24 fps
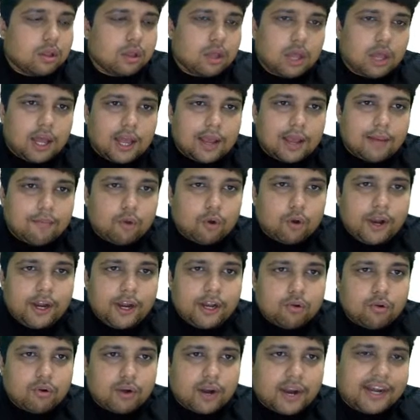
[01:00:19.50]
I am going
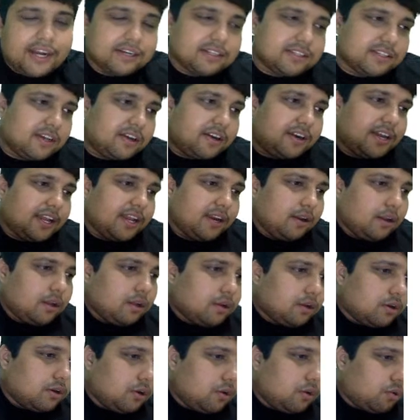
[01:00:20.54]
to write certain
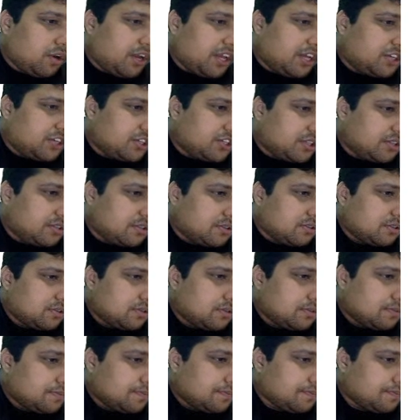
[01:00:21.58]
notations.